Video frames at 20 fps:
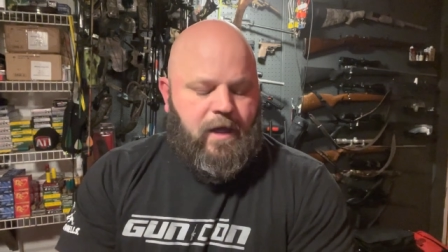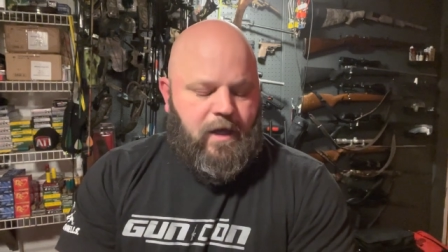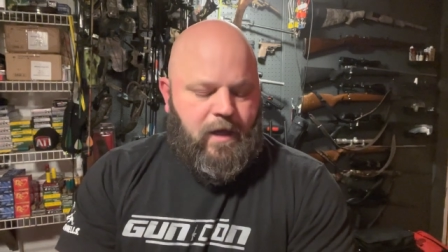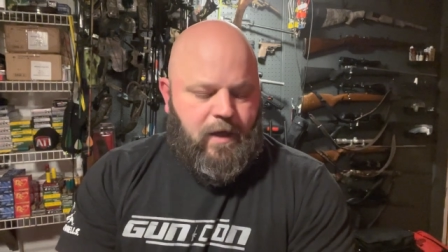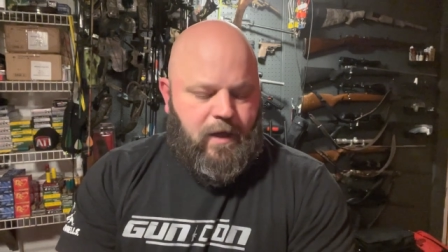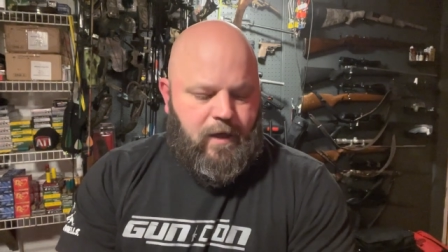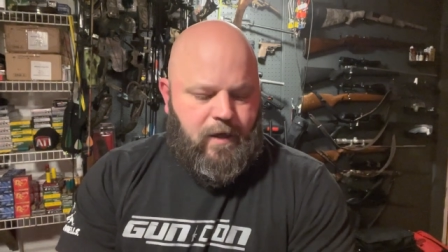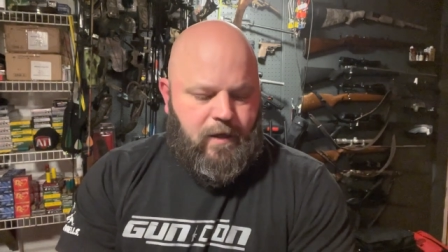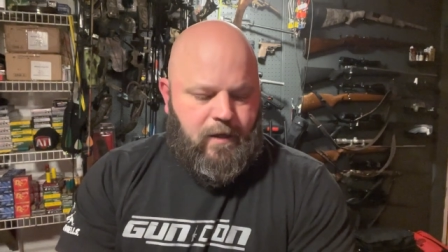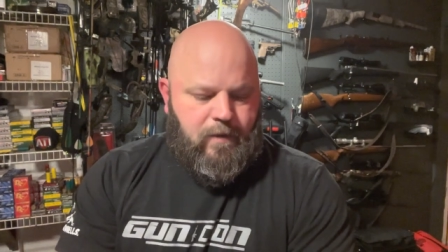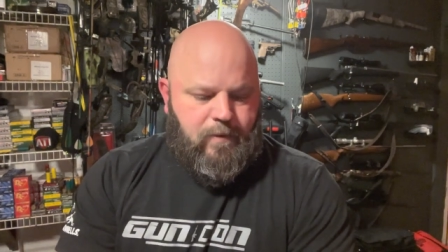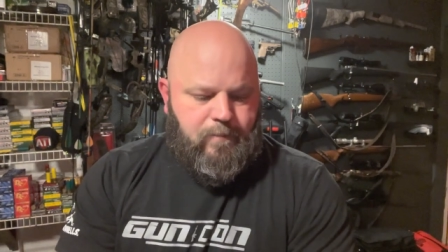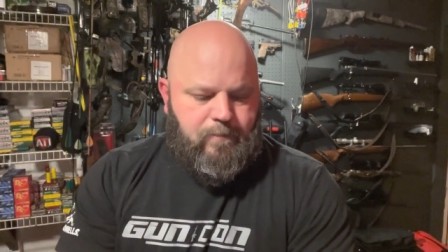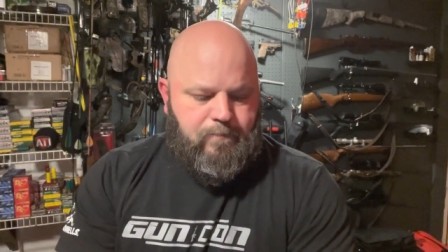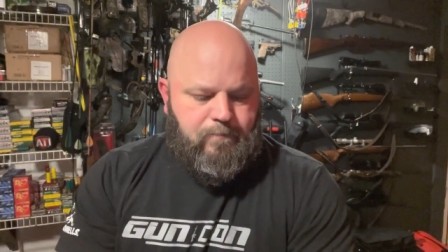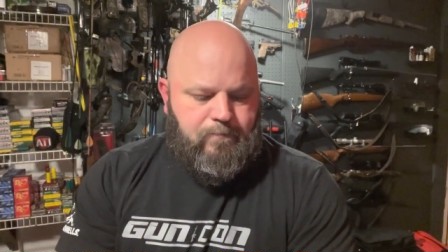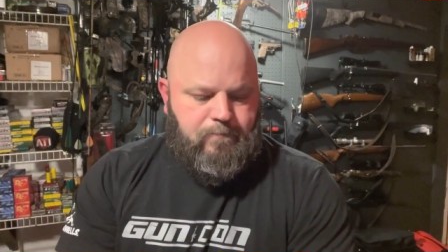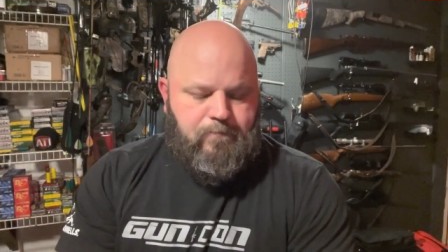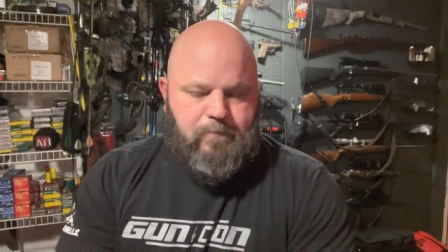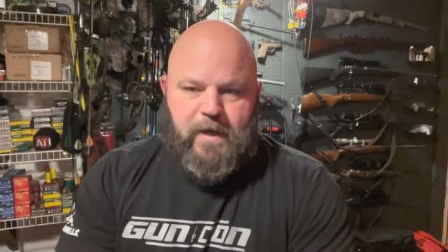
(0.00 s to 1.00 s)

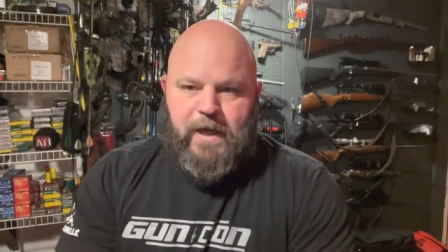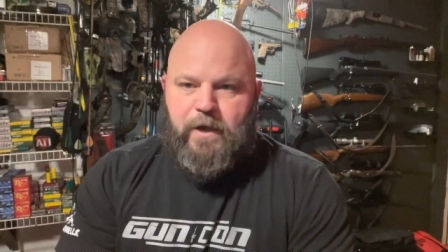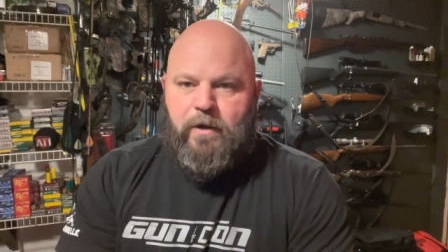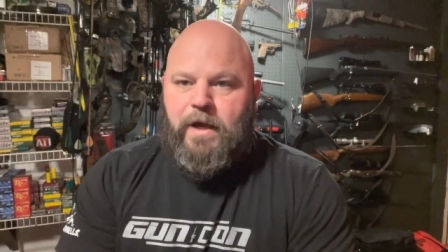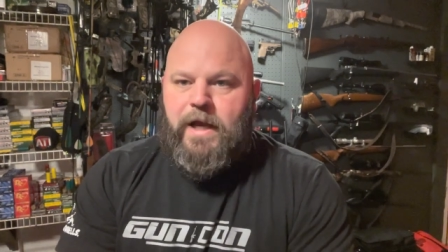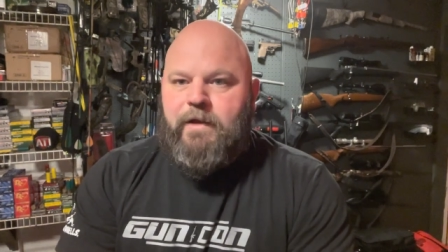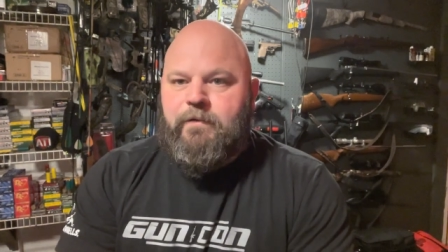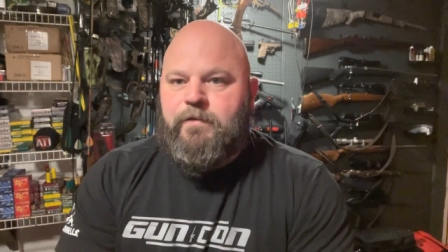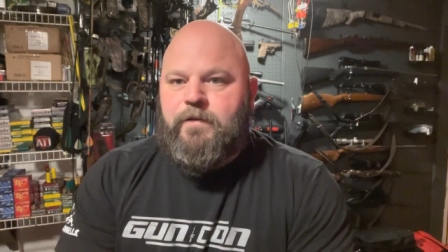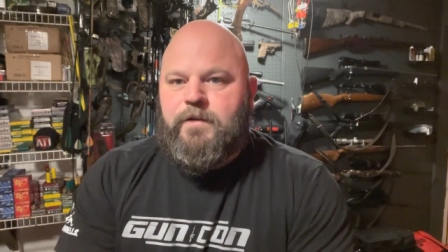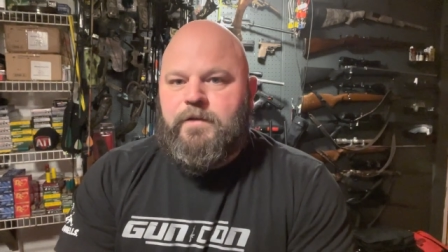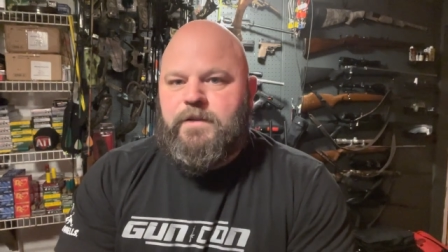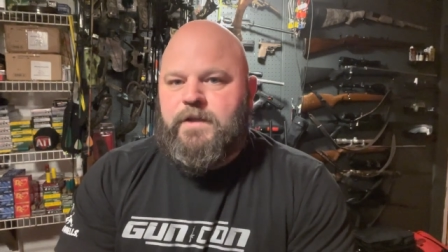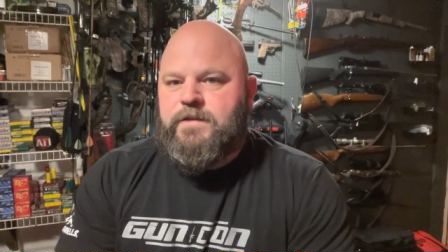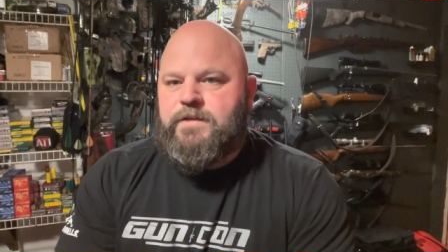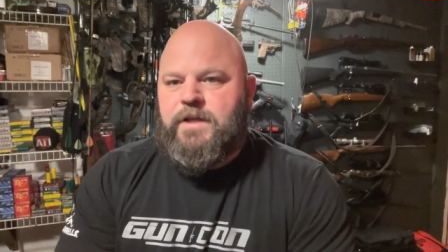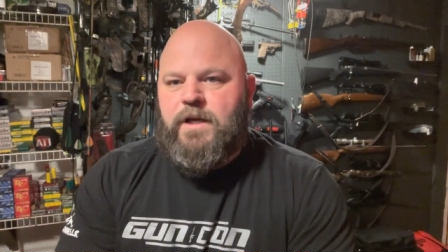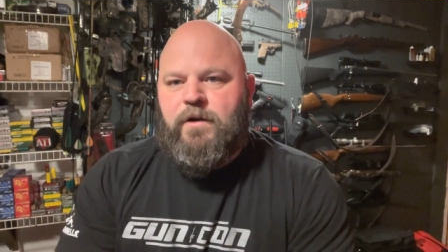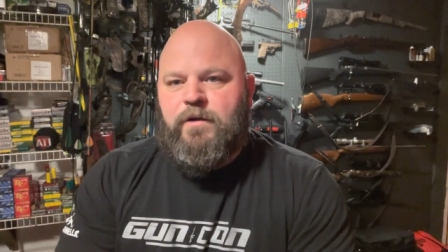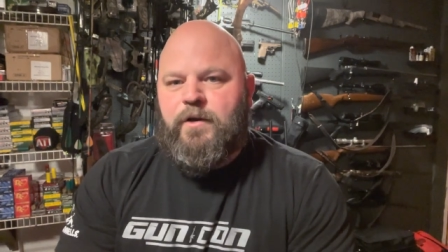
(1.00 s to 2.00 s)
I don't have a
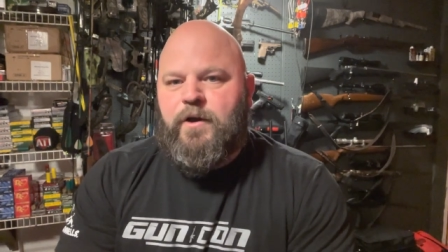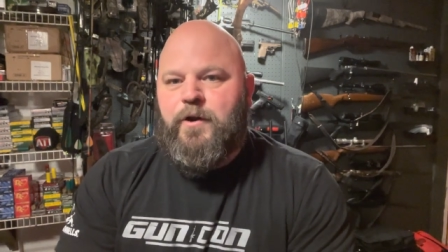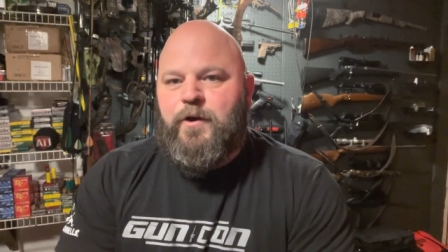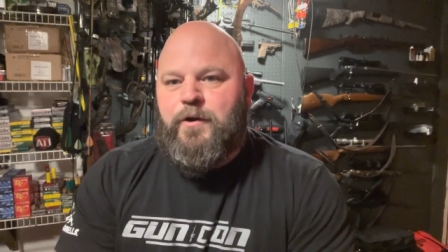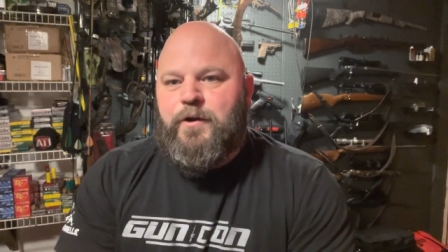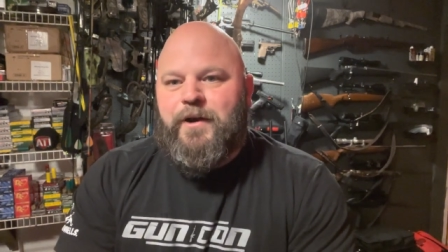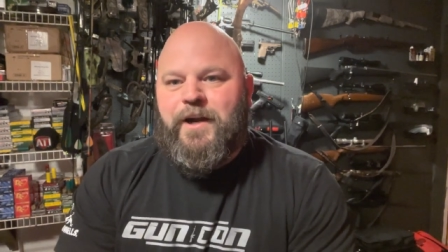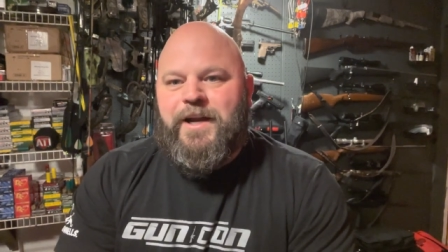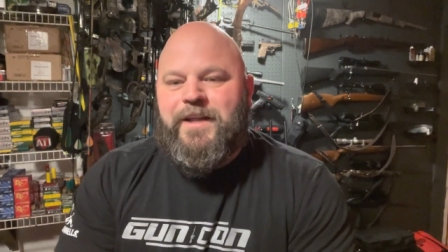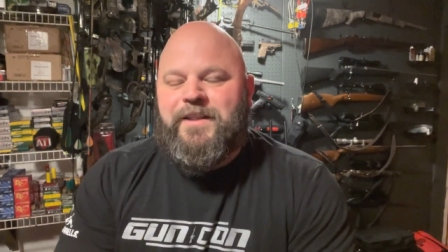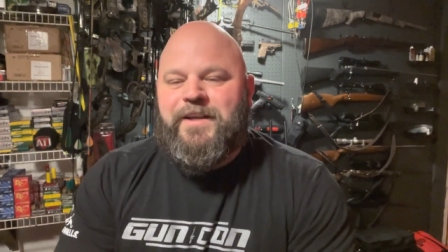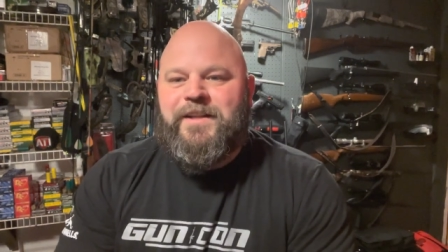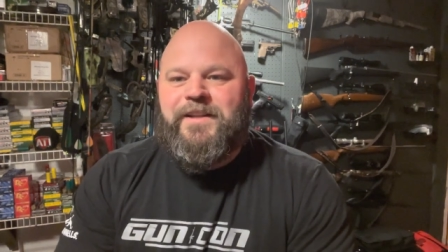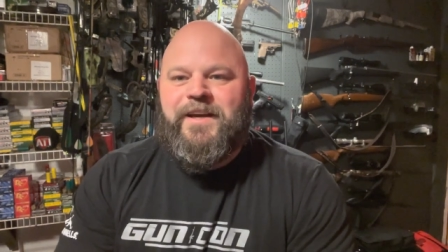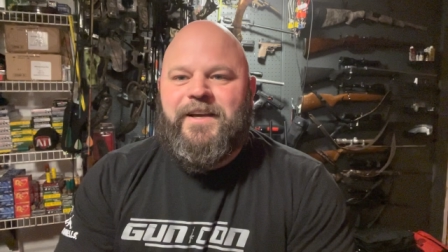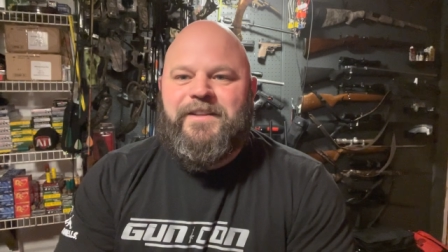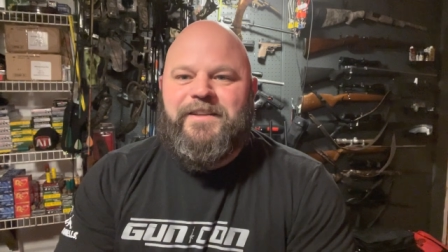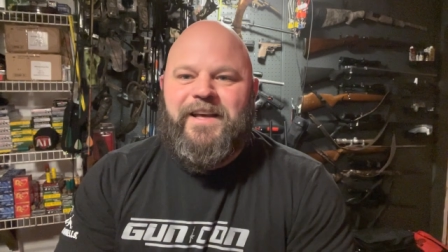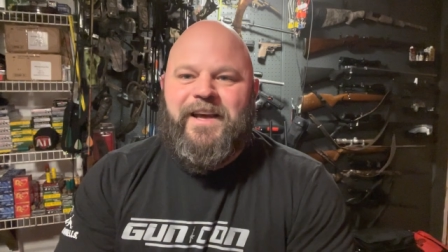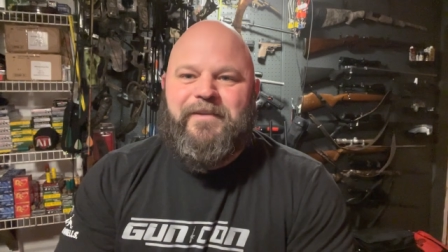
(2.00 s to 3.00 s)
discount code or anything
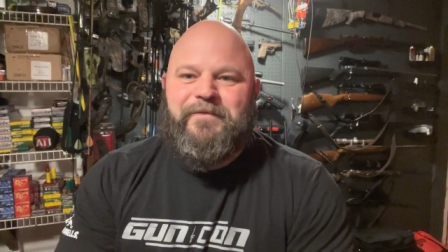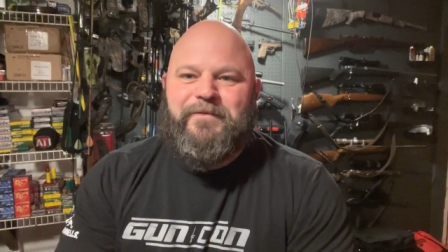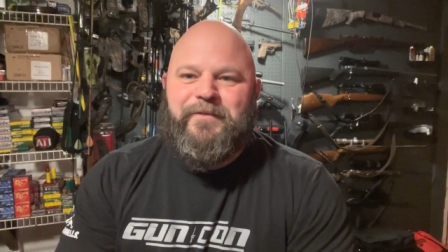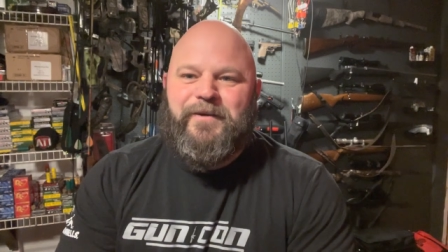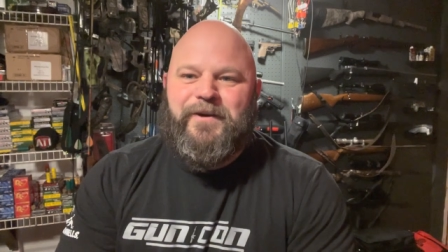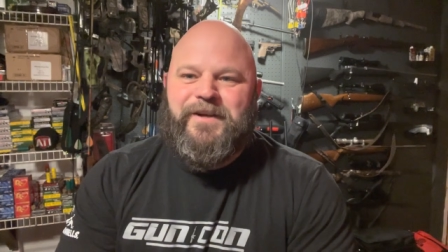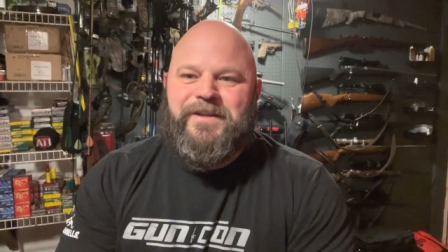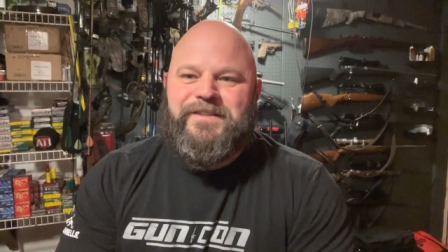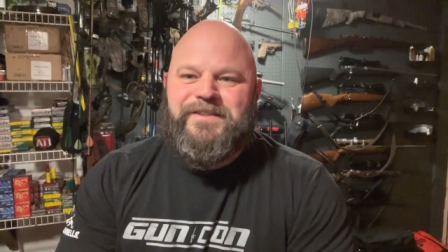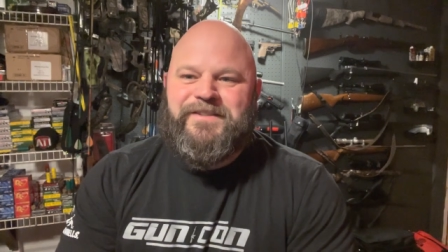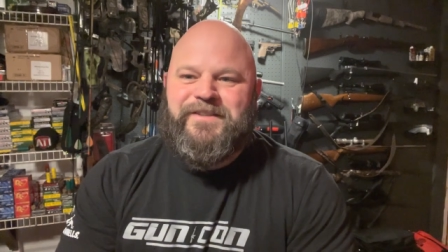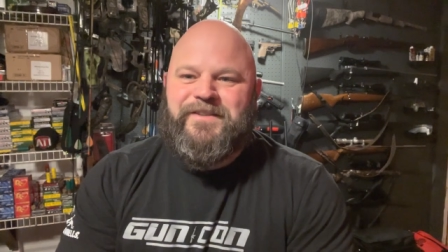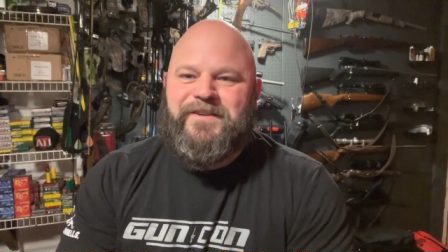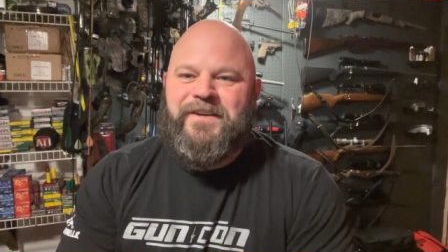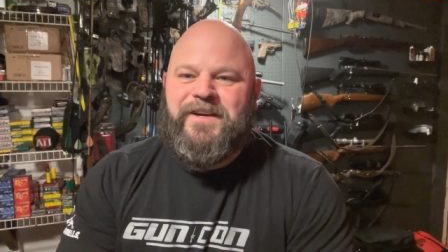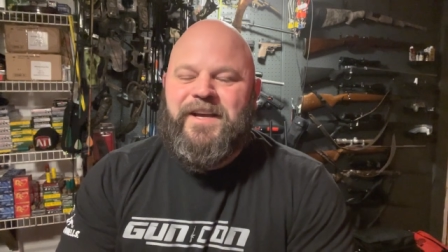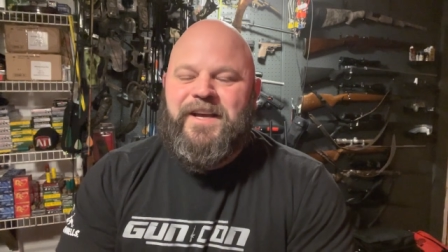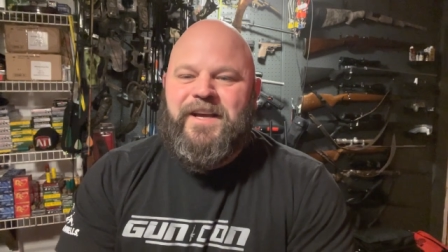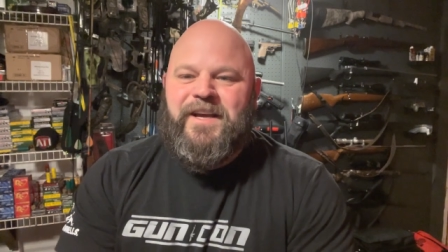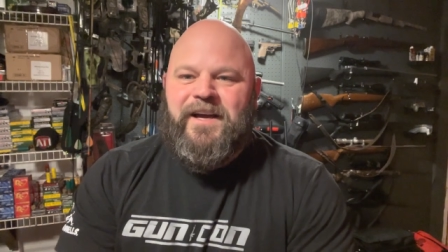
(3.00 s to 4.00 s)
like that for you, so